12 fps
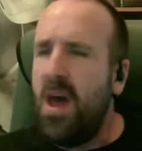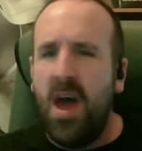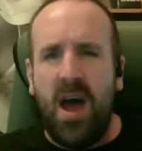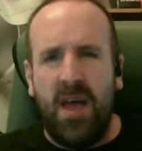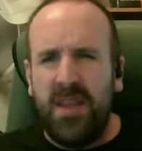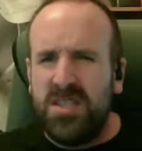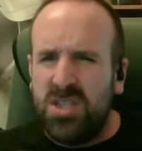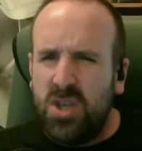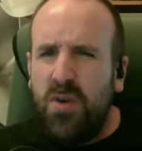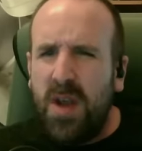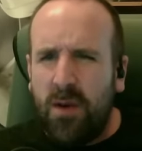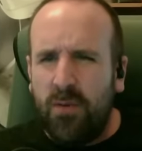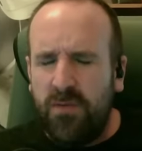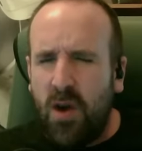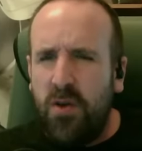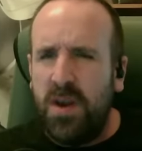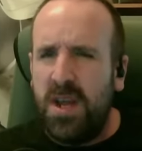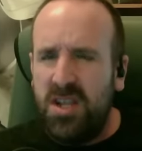And then Sunak was
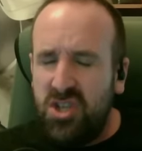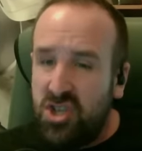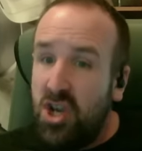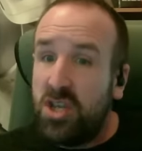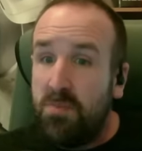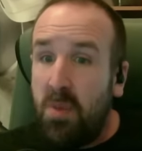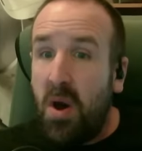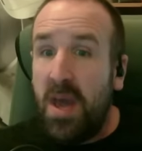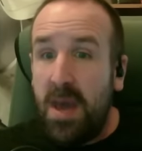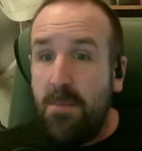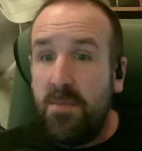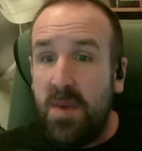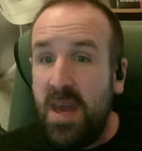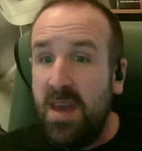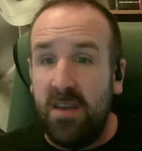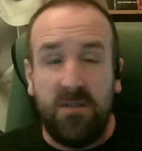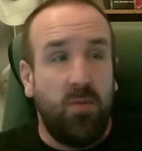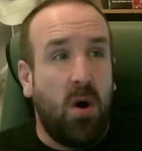voted in just by
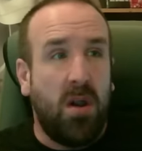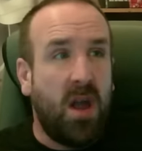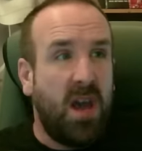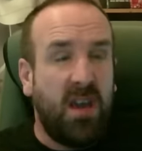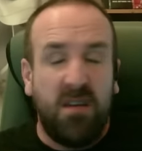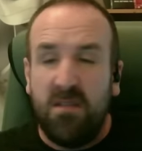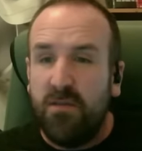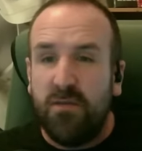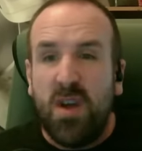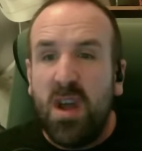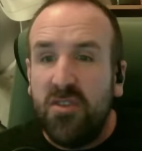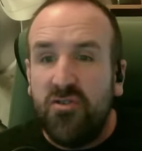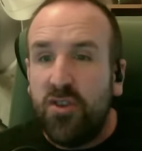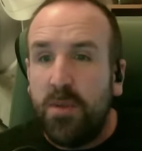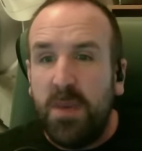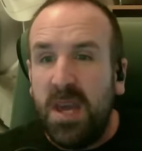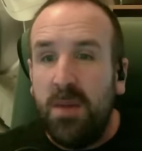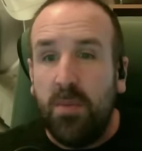MPs. What, like 300
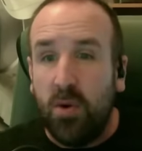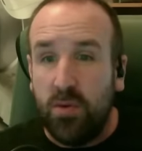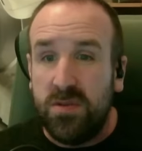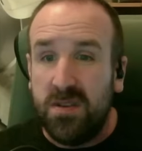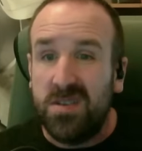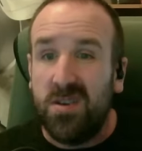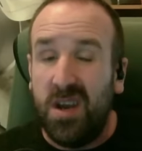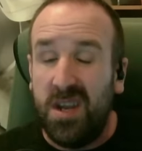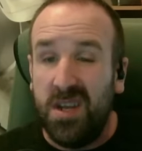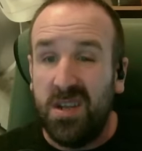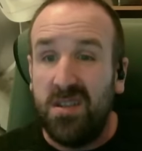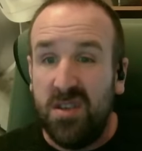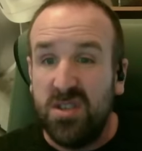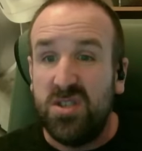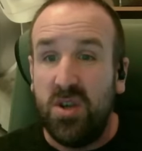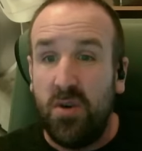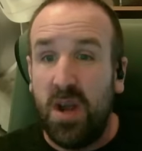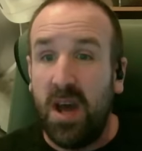people decided that
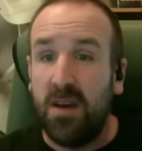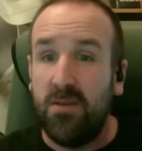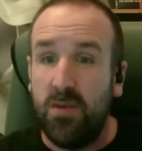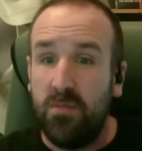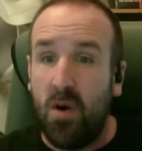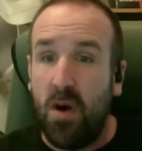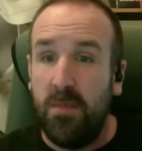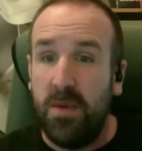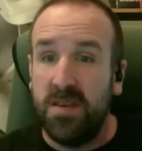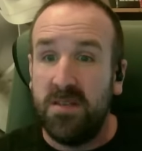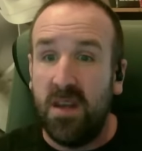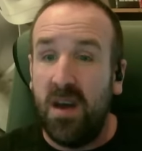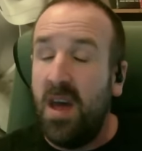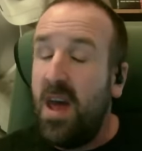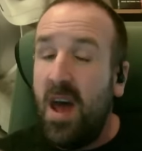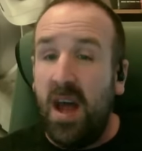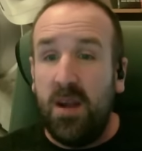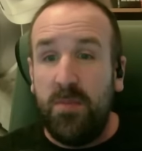Sunak was Prime Minister.
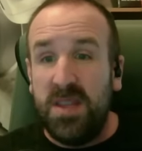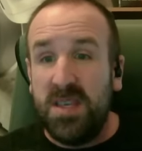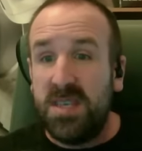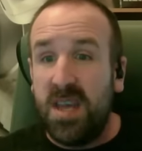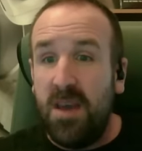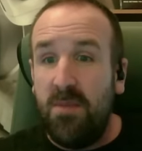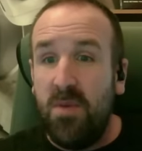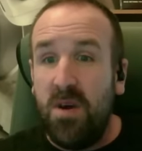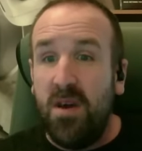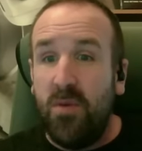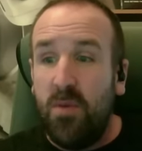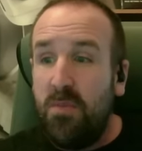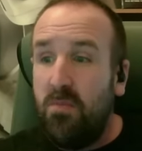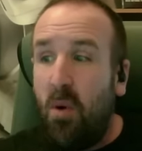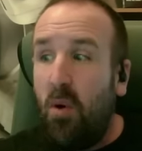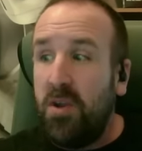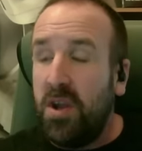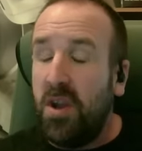And it'll be the same with
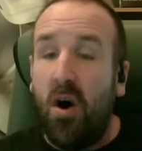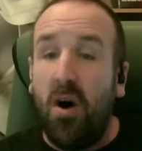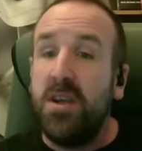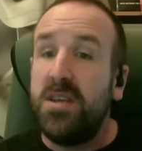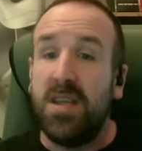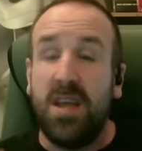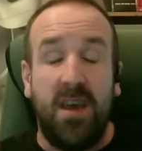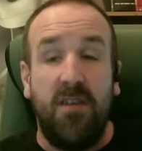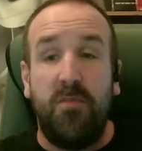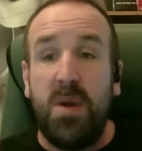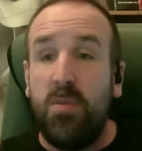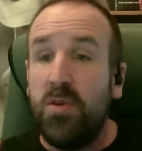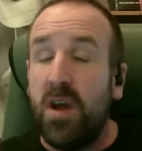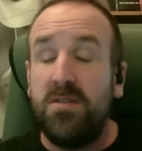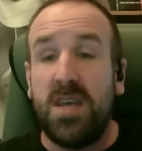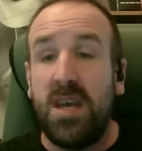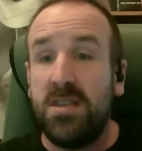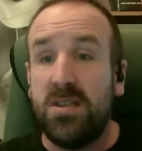Mordaunt. Honestly, if people don't
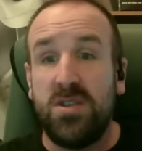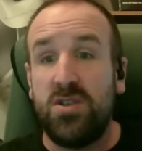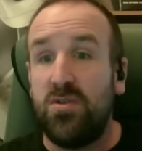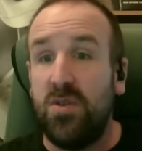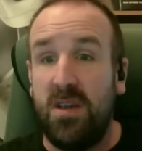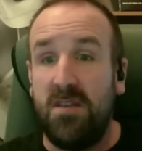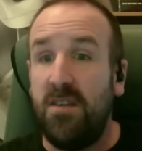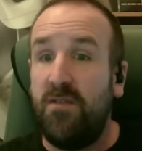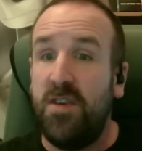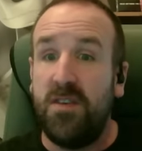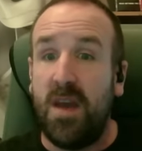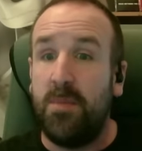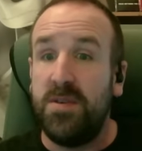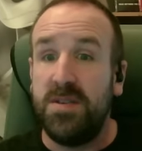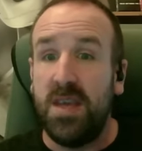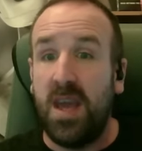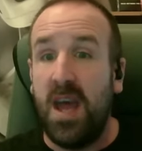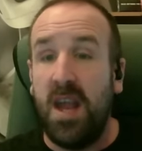take to the streets if this happens
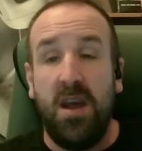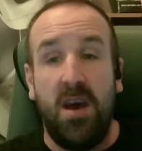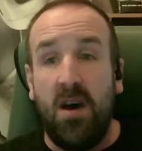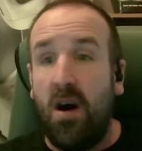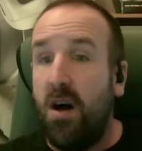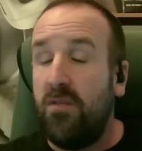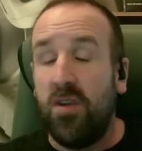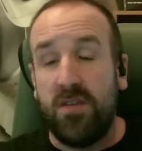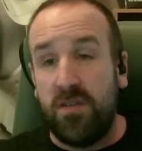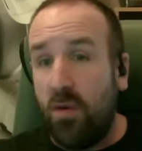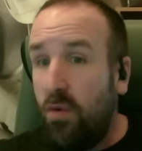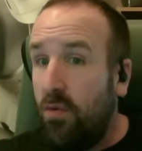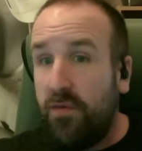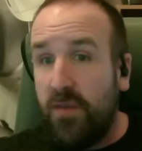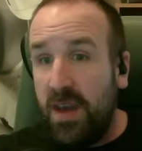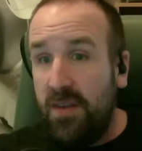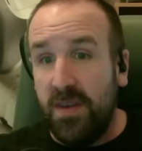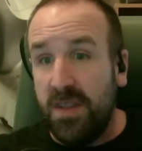again, I've lost all
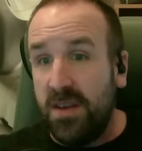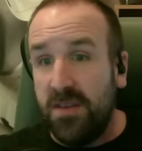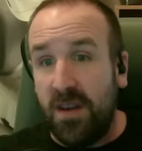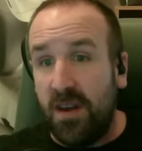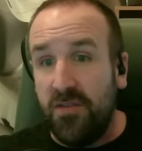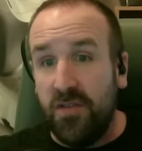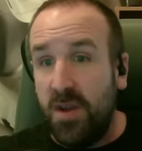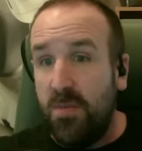faith in this country.